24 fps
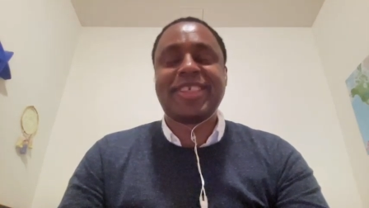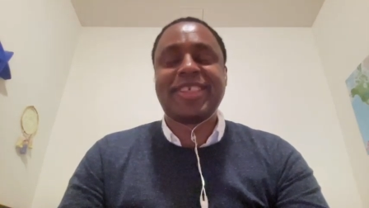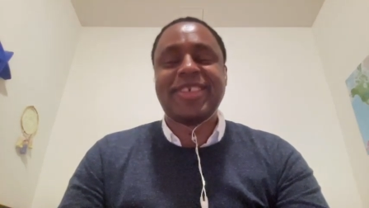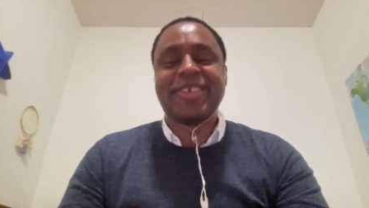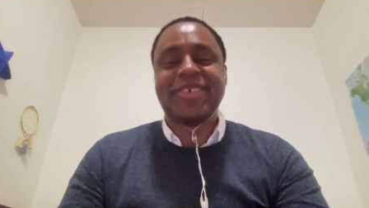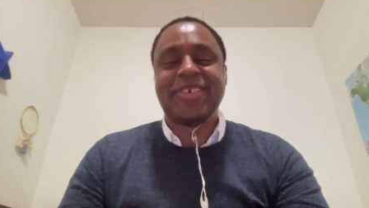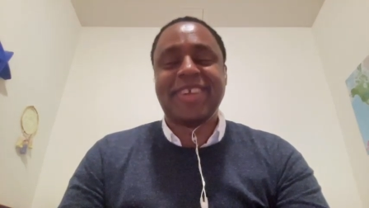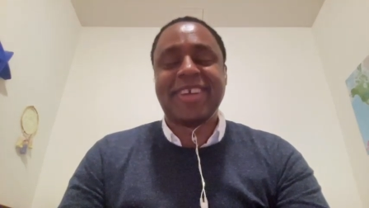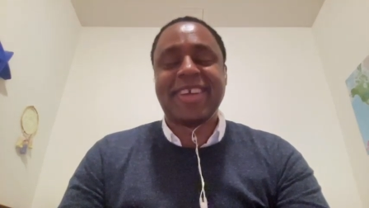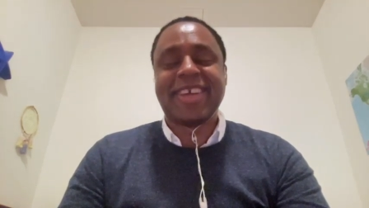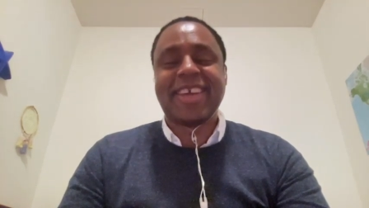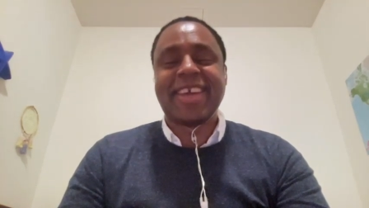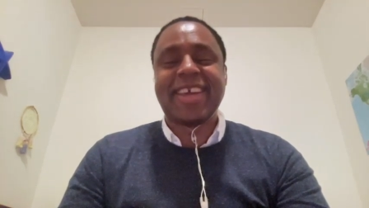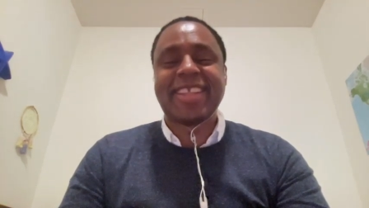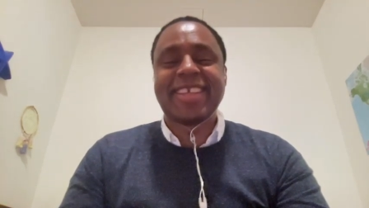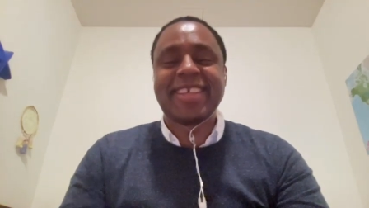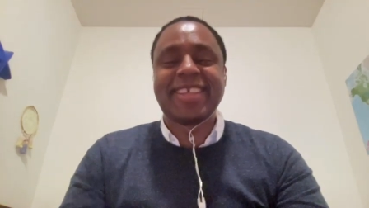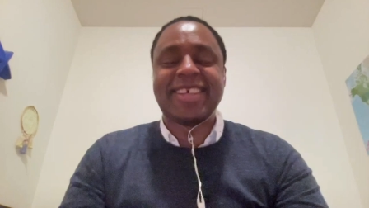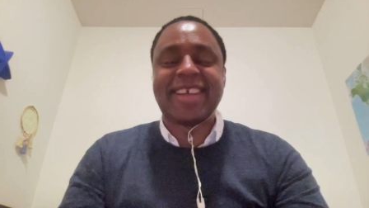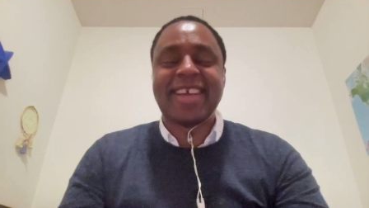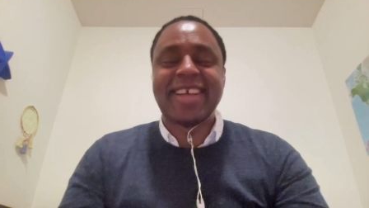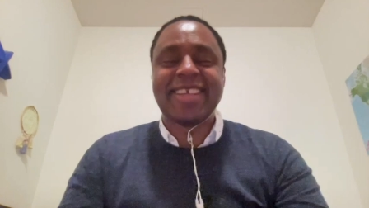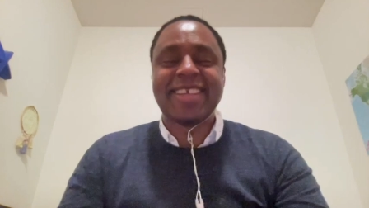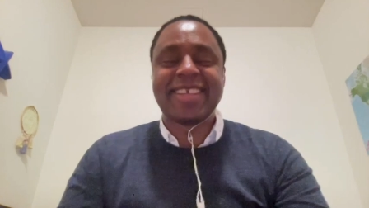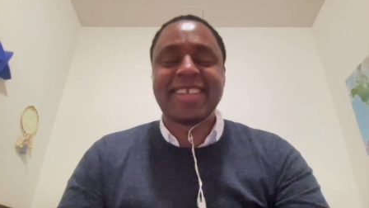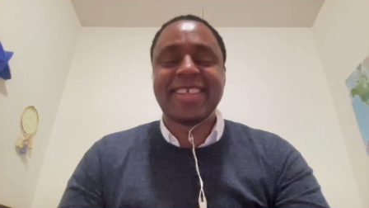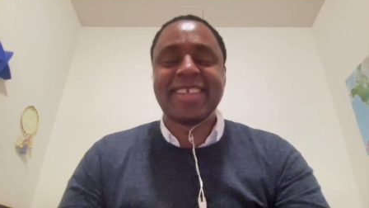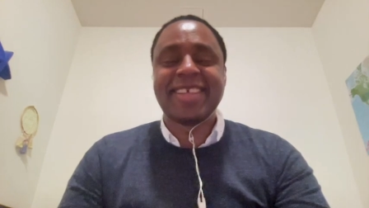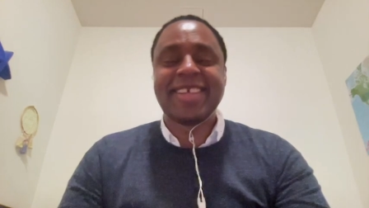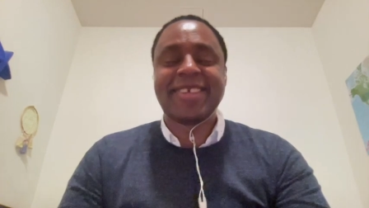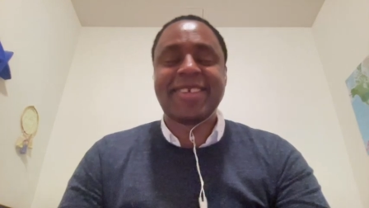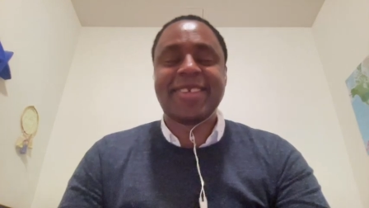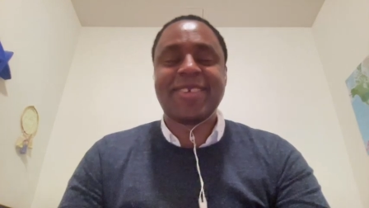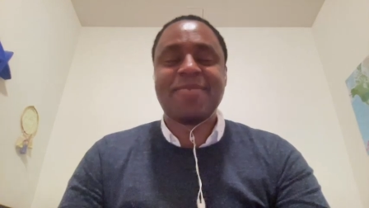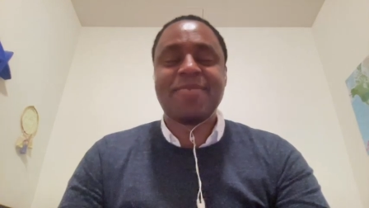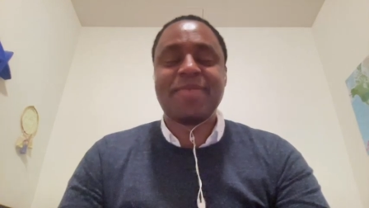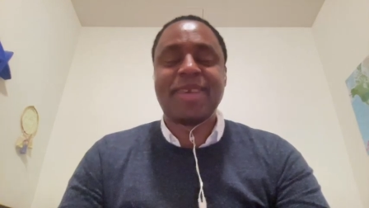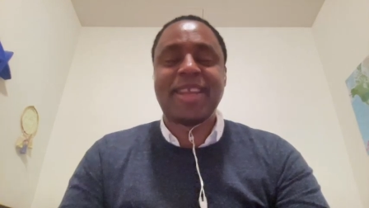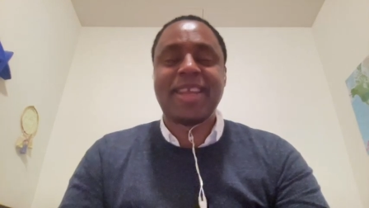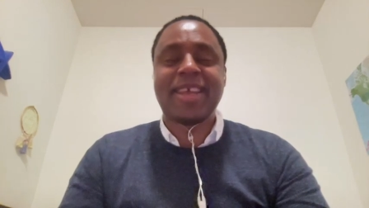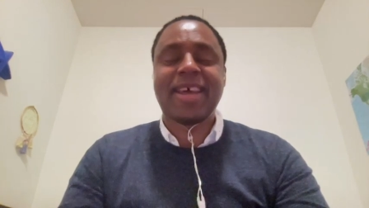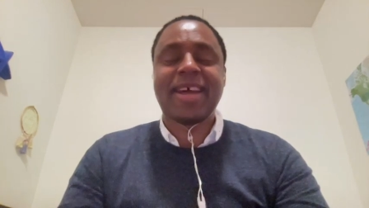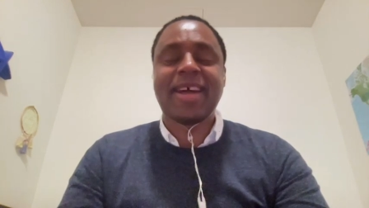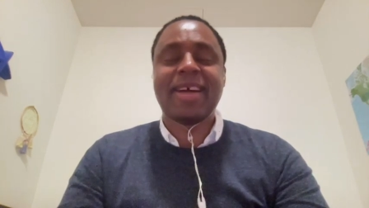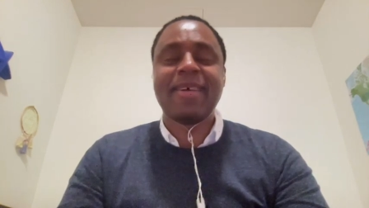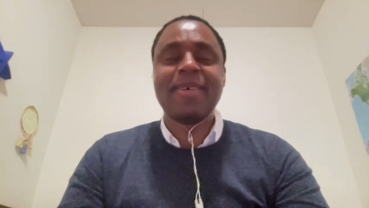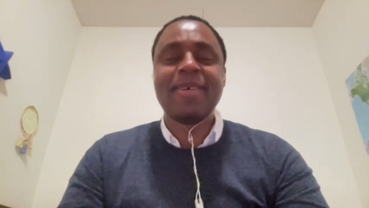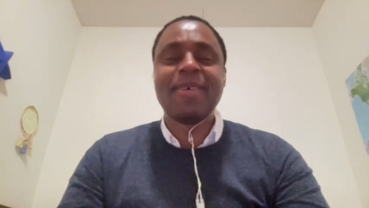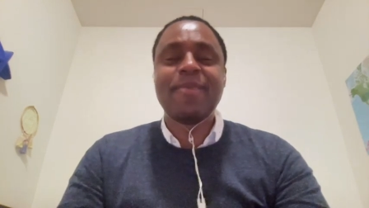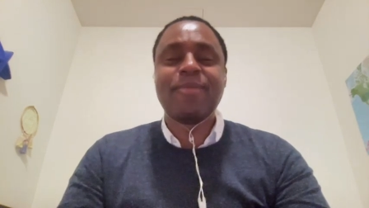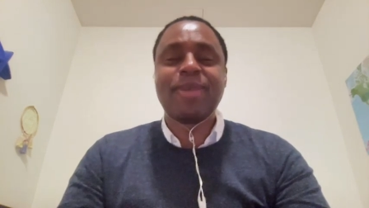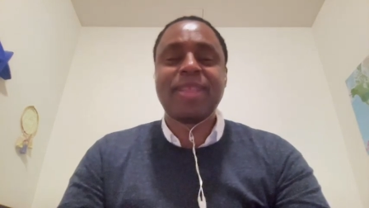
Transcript: to looking at the changes in digital media.